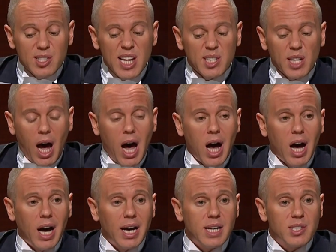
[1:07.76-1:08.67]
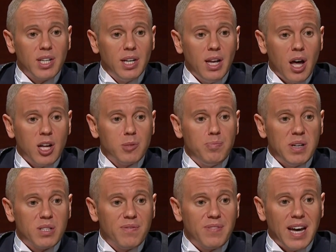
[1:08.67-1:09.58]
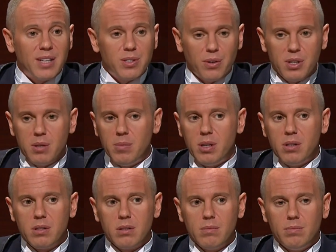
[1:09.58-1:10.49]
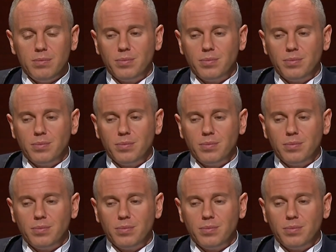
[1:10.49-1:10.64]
It says I. It's the last bit of that document.